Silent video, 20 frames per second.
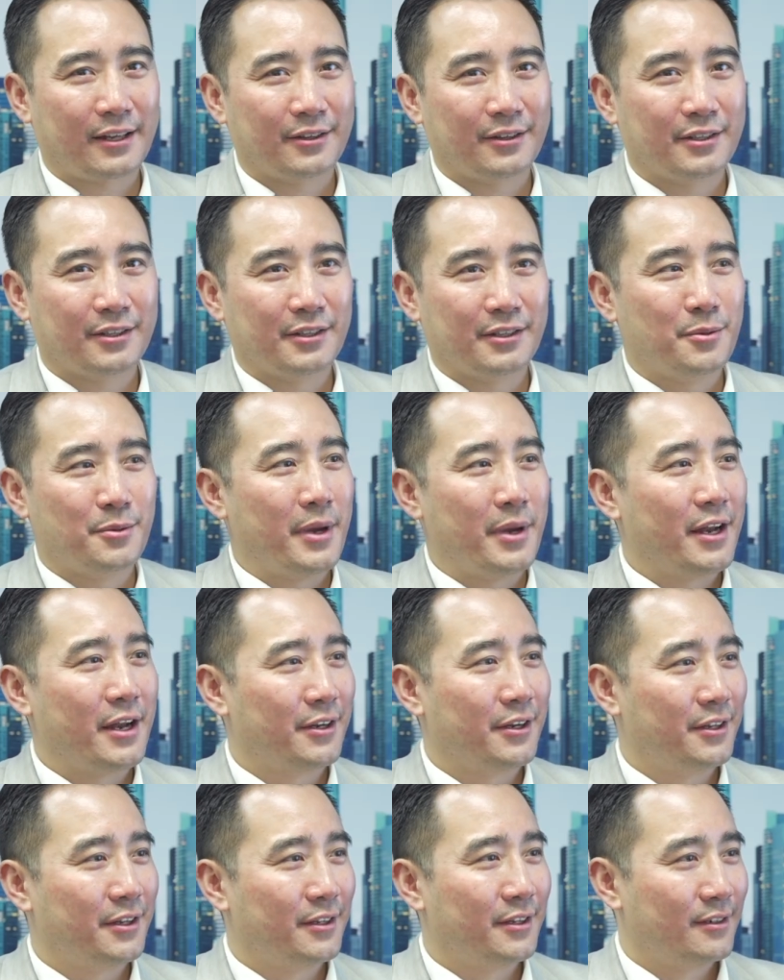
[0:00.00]
the
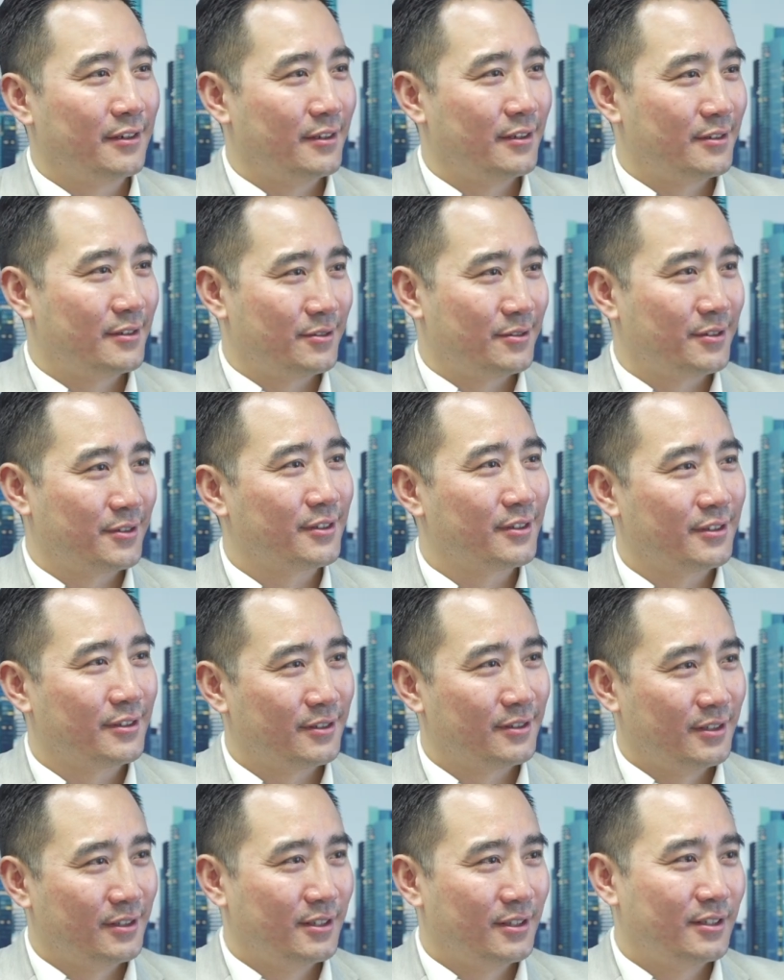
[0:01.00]
humanity in it or
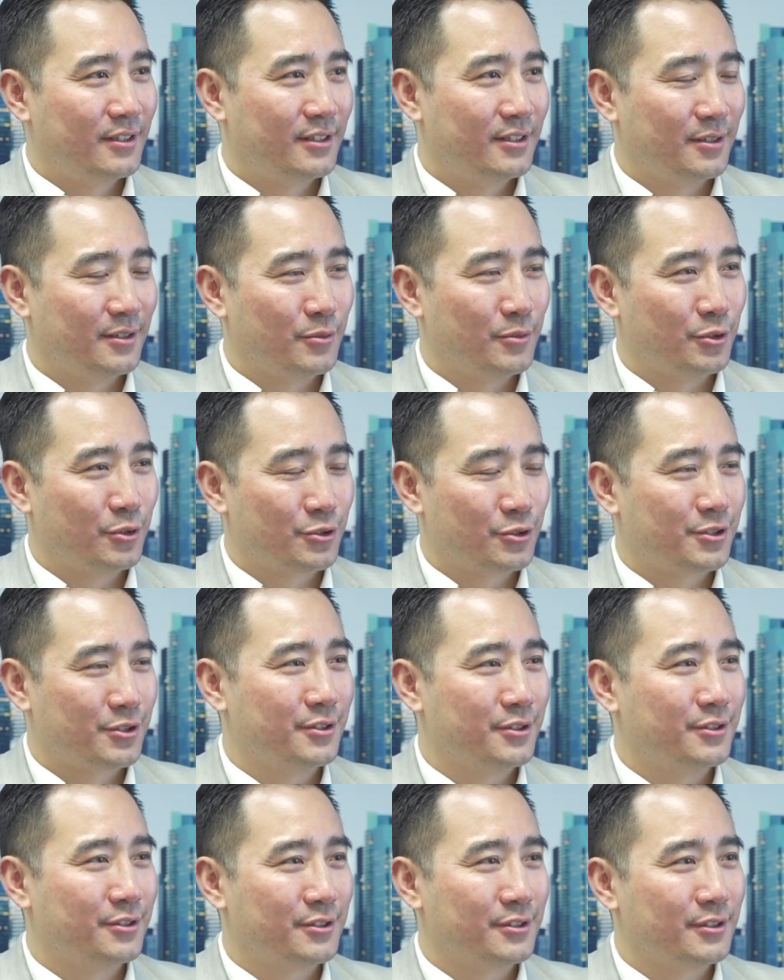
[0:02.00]
the
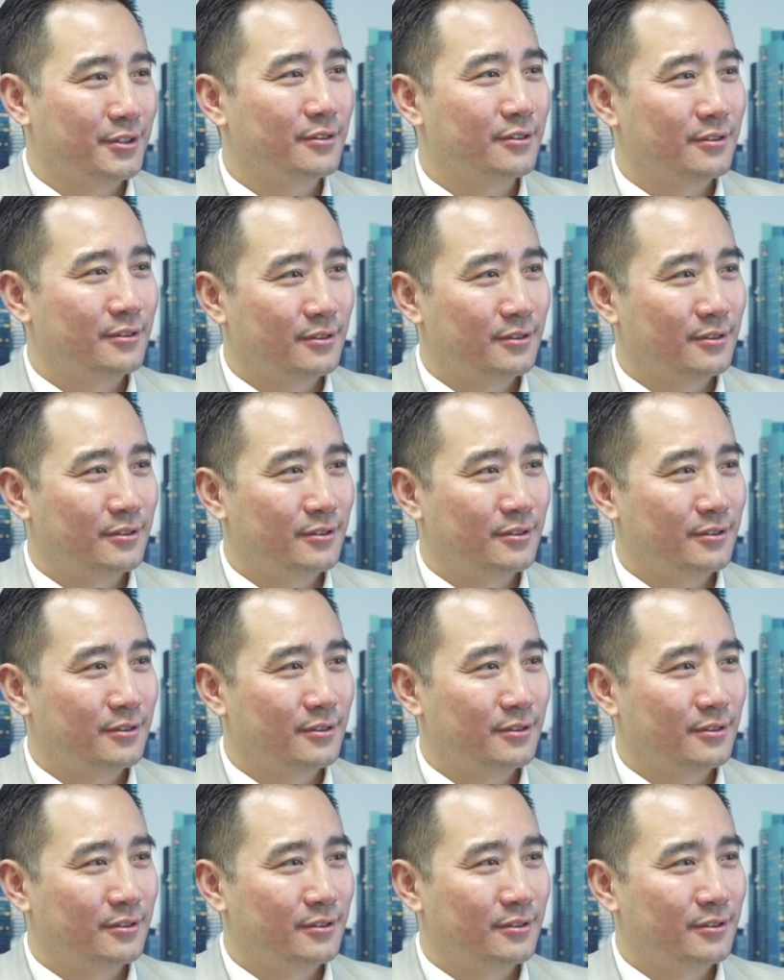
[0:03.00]
emotions and